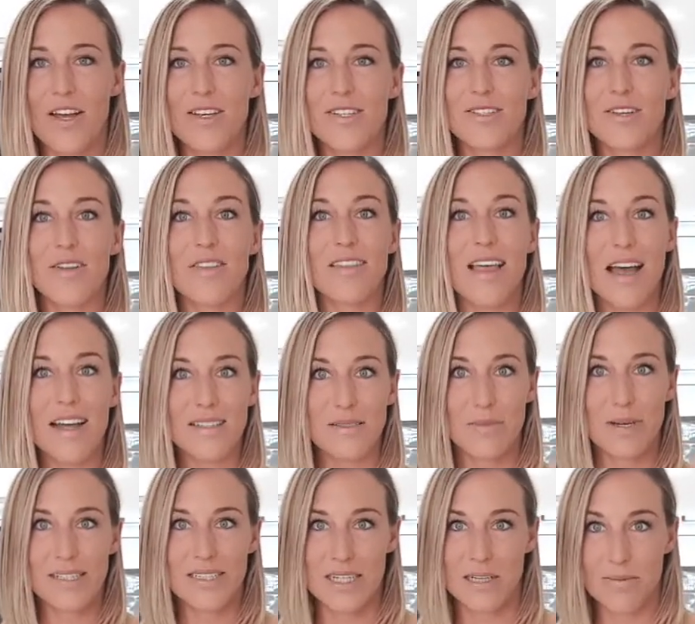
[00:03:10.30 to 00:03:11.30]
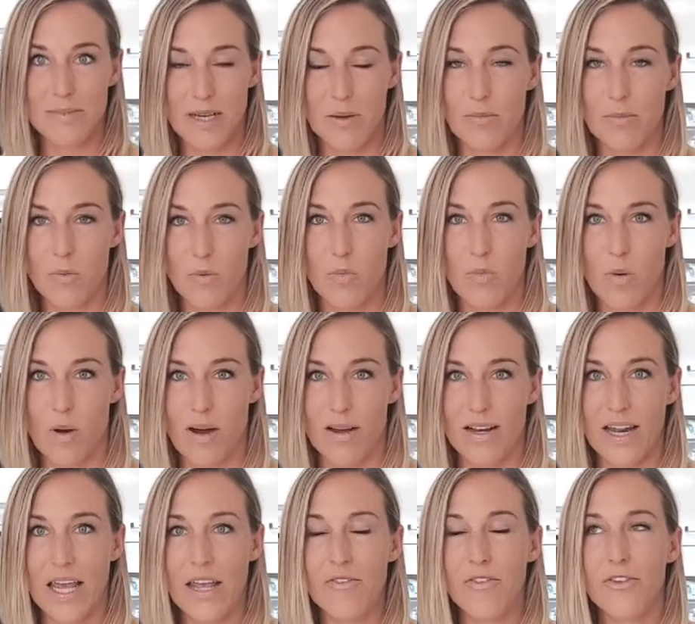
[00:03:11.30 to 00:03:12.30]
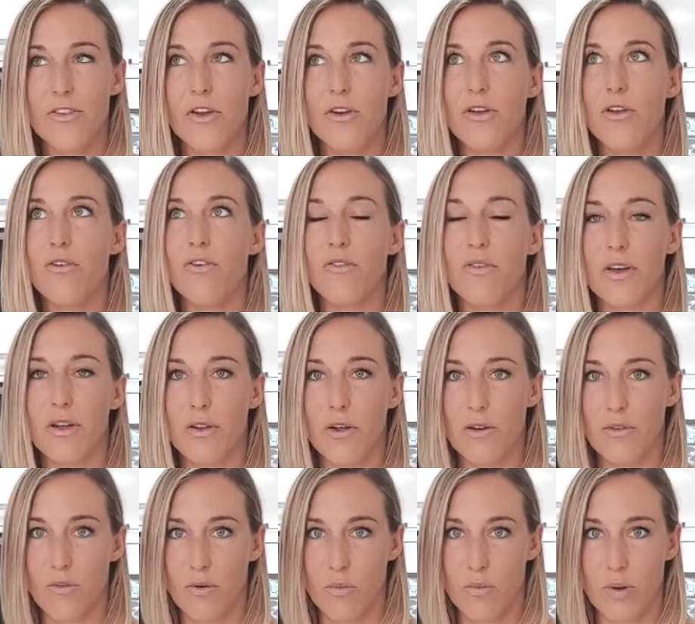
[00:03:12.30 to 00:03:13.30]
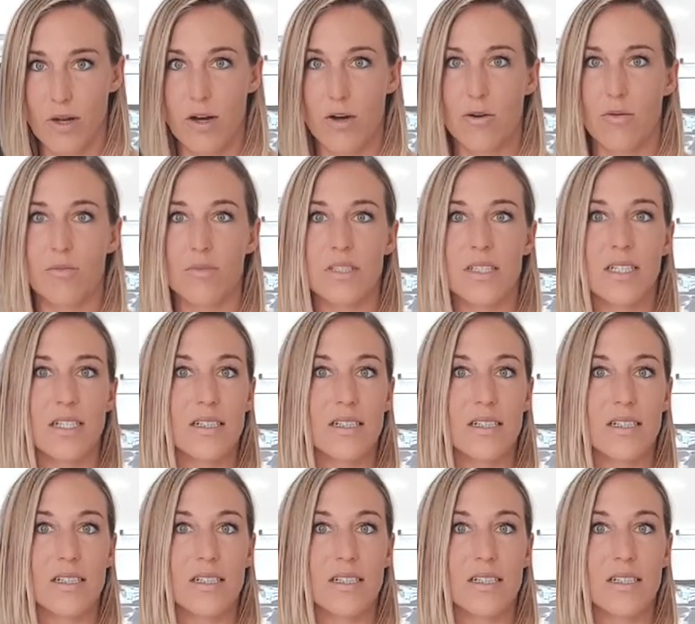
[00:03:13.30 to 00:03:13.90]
So that's my tip number one. Even though you feel overwhelmed,